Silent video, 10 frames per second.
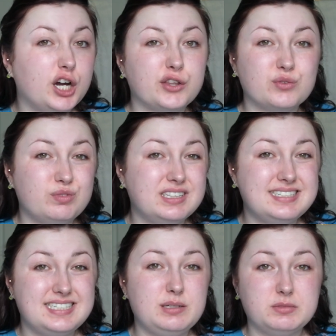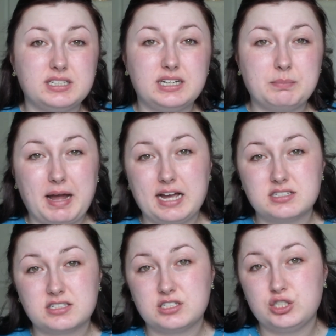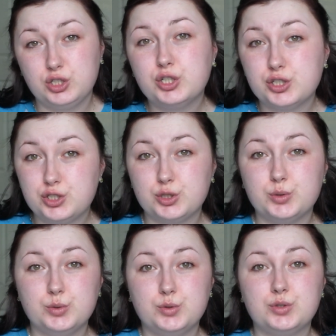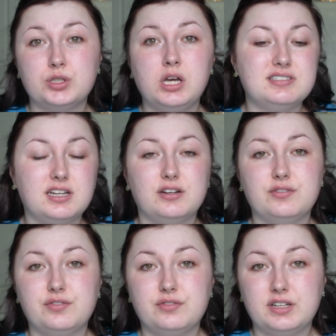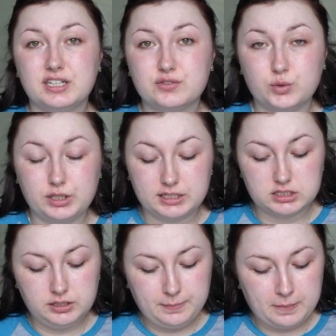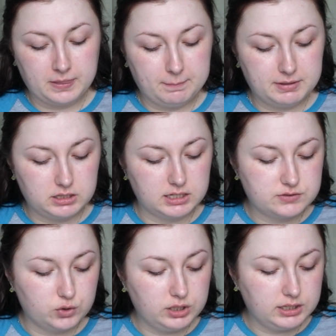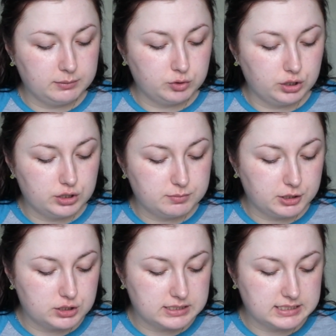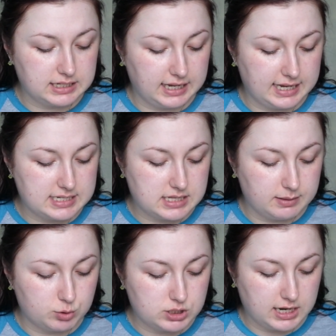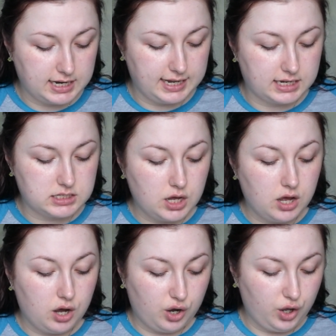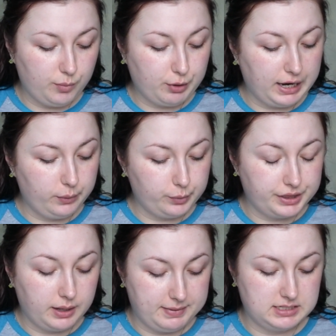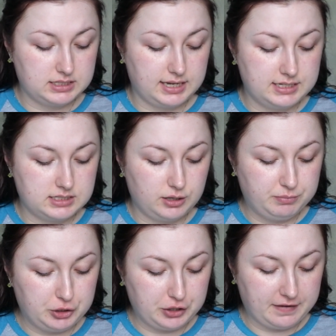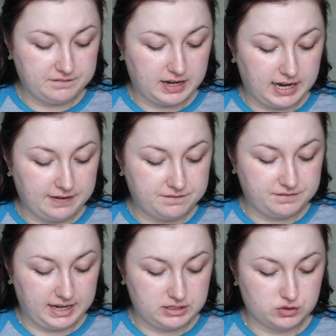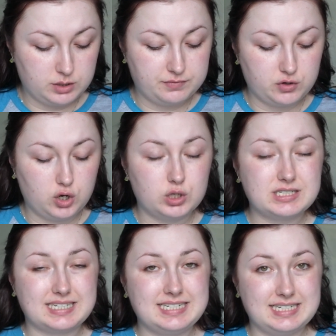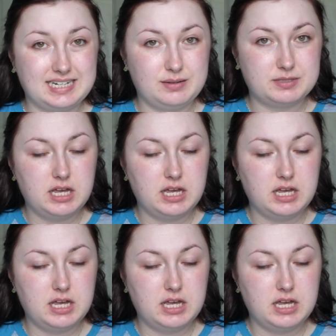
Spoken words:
other really deep cleaning masks you could use instead of an exfoliator. But the exfoliator that I'm going to be using today is the Botanics All Bright with Hibiscus Purifying Face Scrub for all skin types.